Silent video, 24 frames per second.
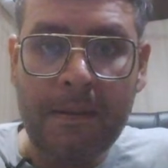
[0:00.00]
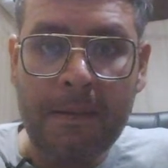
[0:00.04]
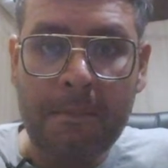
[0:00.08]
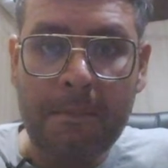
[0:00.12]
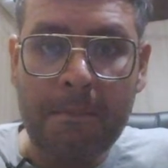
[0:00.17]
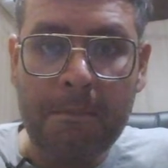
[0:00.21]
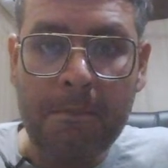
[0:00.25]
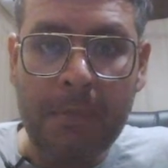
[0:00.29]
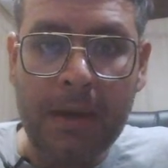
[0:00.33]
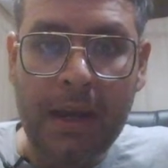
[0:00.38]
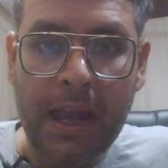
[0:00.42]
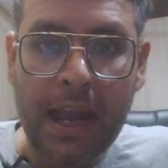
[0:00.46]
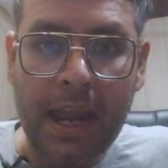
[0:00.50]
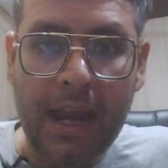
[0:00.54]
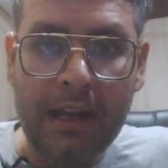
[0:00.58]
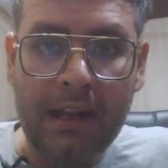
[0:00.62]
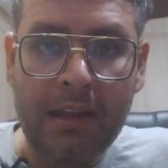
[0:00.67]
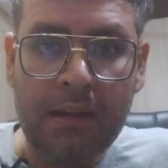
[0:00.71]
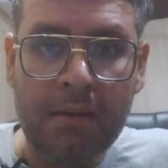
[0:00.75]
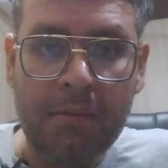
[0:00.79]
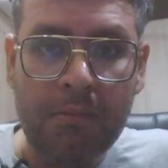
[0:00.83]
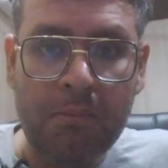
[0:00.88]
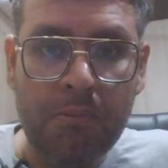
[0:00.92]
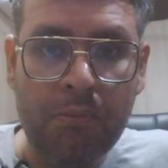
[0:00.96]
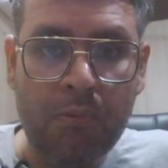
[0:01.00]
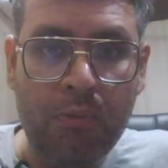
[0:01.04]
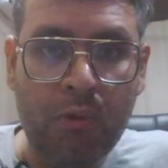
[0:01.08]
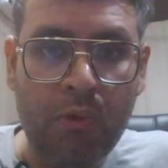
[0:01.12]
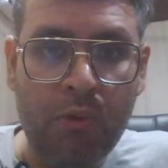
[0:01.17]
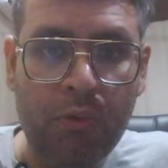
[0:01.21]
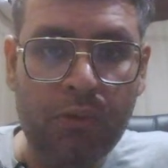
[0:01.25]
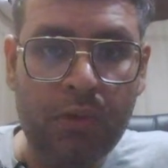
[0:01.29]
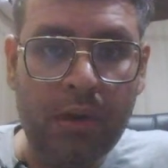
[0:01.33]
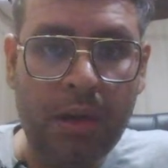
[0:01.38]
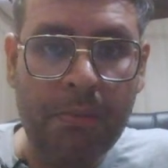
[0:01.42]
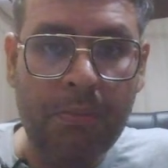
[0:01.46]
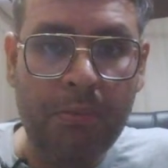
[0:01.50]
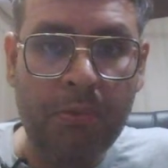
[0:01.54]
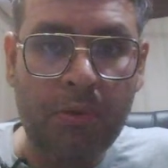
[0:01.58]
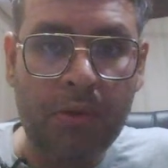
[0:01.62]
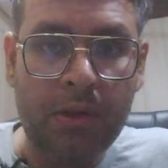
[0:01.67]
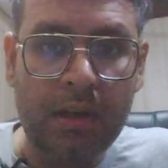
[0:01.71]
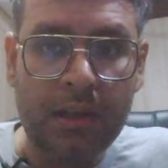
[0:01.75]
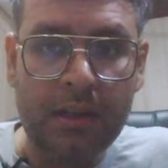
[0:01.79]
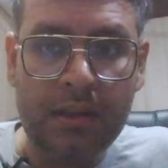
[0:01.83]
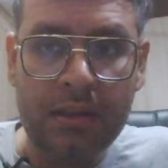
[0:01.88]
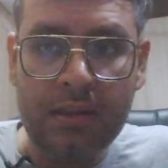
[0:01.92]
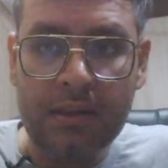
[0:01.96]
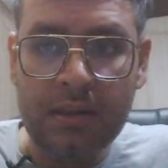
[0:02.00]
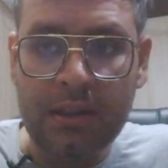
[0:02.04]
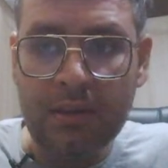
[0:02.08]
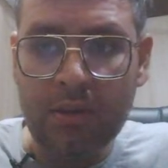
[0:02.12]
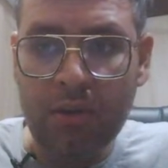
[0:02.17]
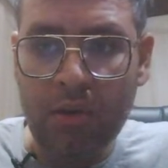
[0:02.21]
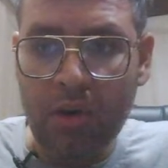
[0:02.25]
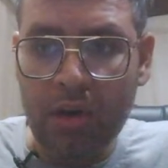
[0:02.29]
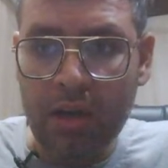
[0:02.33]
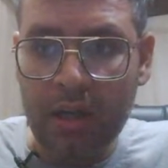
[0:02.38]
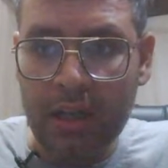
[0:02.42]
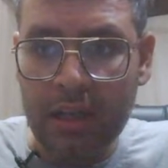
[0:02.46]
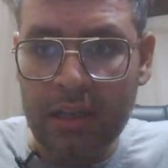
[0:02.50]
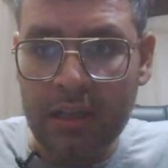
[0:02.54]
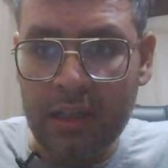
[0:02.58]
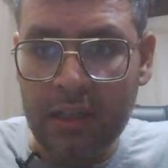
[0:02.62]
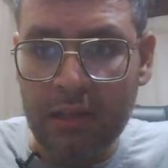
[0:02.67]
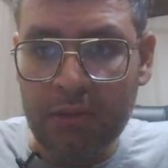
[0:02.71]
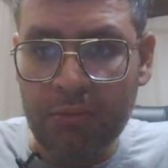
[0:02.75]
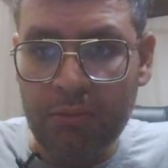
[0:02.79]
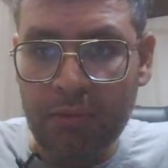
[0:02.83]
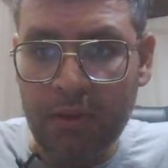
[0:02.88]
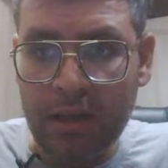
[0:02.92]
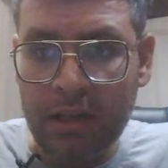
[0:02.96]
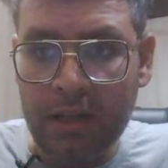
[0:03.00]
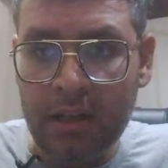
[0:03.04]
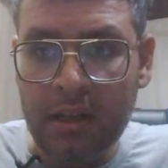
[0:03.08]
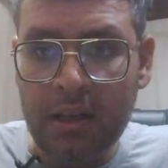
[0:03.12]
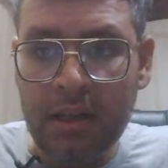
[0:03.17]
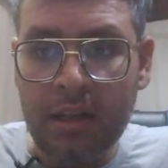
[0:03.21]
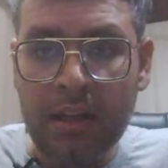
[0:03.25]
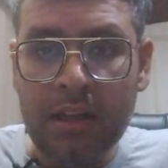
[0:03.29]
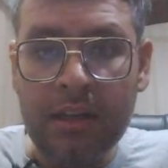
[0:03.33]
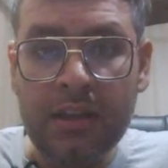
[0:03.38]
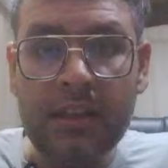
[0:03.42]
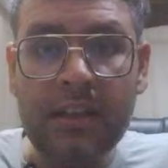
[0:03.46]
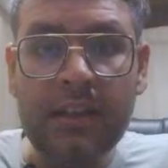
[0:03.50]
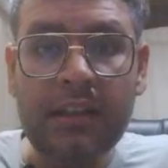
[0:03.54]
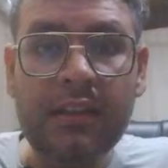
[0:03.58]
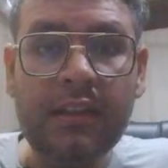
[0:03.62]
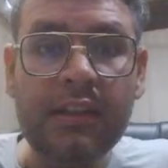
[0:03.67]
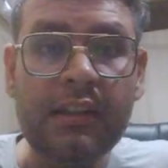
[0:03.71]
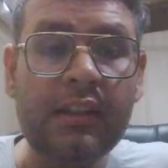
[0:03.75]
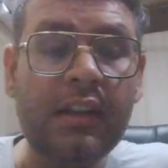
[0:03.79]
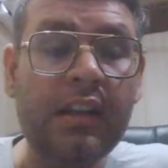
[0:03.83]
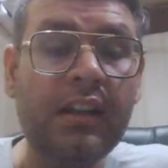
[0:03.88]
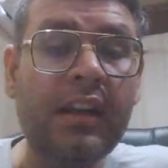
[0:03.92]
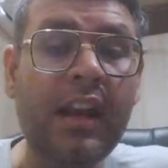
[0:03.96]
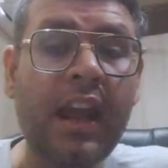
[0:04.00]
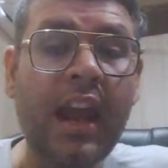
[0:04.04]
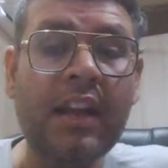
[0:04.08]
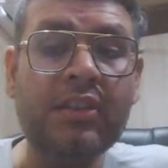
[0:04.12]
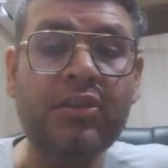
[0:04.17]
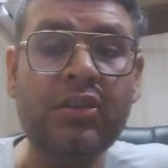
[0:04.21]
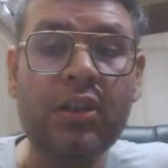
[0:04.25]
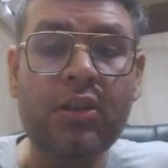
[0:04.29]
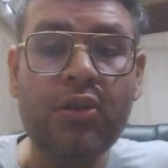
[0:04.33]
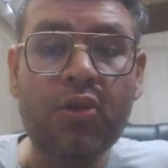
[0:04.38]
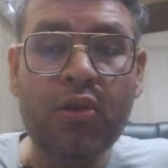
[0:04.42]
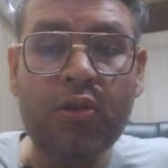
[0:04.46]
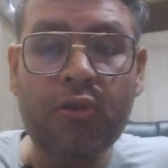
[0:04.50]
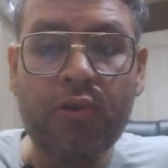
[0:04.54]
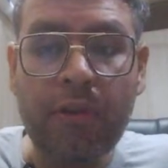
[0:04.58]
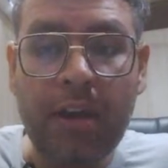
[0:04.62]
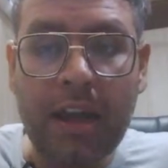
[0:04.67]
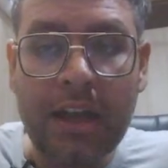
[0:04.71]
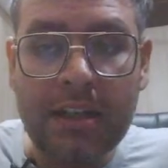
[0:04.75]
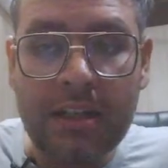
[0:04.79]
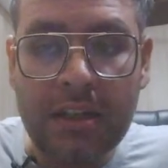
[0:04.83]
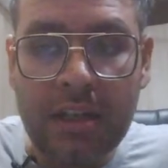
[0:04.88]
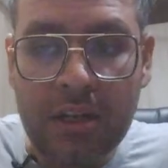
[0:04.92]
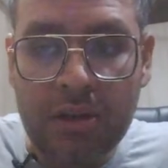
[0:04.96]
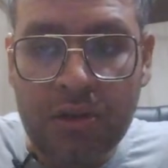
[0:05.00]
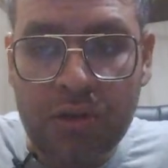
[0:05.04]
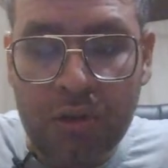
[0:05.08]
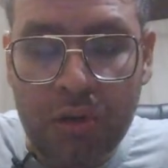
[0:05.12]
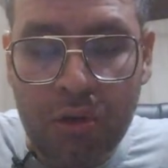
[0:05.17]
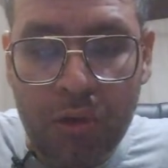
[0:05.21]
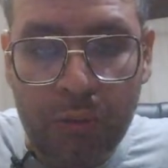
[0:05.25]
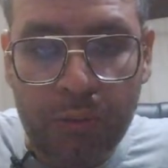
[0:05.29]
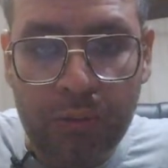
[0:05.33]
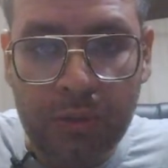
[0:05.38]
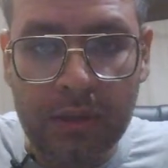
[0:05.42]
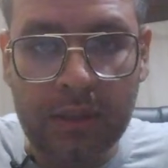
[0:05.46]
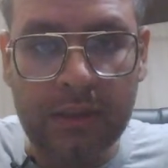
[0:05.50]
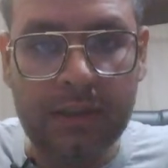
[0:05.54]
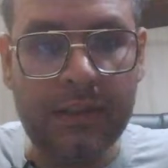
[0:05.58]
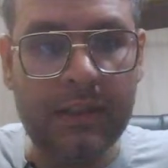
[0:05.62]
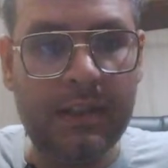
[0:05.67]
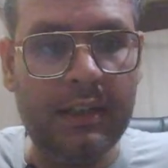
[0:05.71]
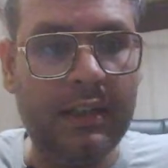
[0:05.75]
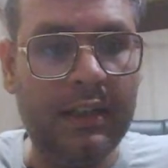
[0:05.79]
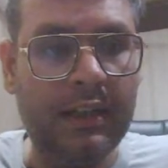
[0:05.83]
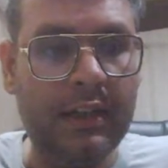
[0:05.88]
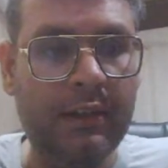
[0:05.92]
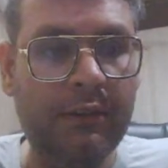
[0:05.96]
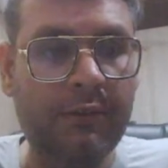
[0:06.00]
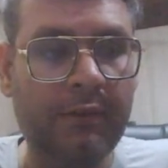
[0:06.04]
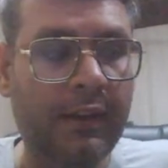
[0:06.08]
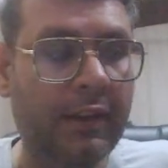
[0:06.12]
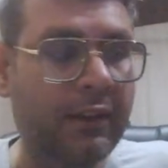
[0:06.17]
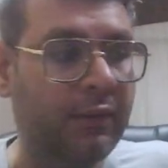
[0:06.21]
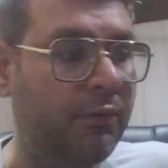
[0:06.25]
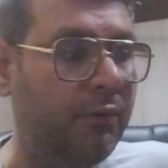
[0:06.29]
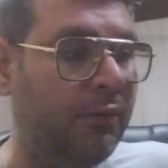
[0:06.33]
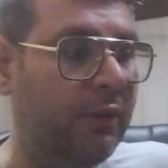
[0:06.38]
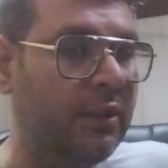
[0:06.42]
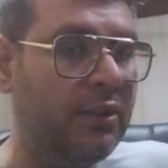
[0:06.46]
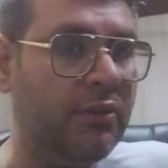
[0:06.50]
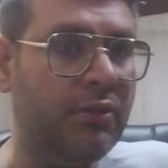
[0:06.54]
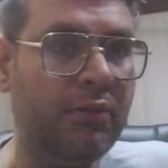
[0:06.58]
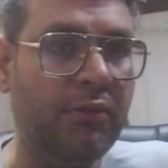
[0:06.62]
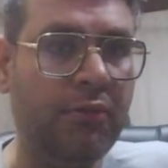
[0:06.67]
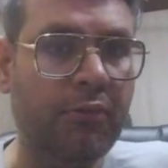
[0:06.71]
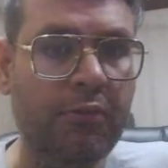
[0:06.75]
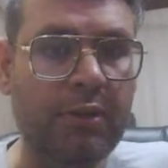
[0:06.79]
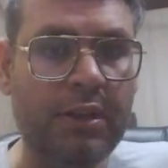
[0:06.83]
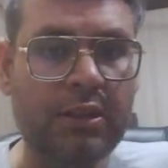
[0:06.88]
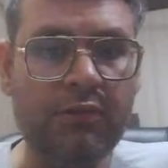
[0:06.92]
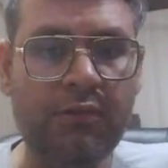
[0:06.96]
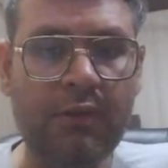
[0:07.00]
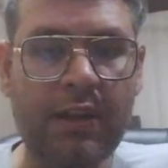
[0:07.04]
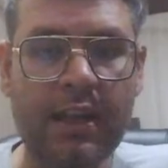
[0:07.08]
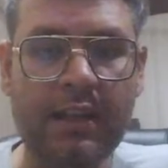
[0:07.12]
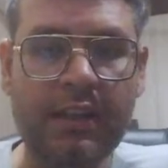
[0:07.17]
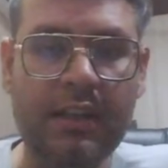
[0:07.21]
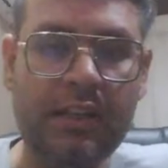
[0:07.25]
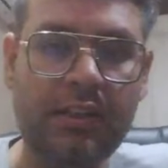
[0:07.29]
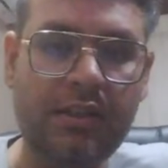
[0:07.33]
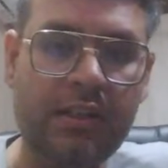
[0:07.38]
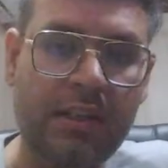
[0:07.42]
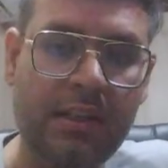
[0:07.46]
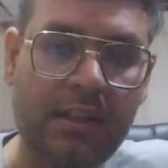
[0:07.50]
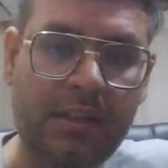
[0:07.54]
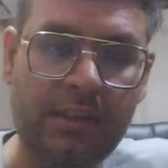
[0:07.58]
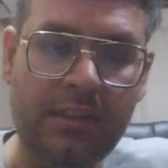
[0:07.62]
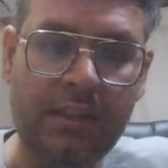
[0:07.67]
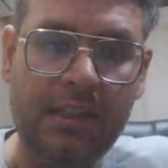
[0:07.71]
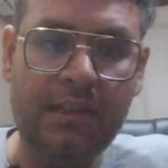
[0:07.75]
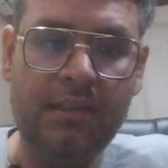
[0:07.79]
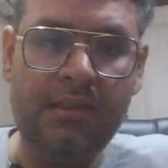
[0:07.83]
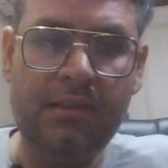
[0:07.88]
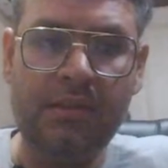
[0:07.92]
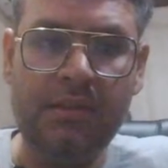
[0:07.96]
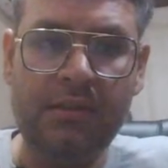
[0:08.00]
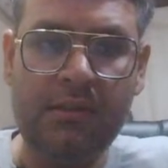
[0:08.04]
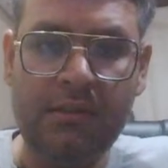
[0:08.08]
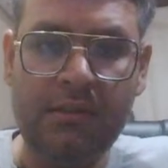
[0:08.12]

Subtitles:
Black move the pawn. Okay, this one. This is a Najador variation of Sicilian defense. Which variation is this?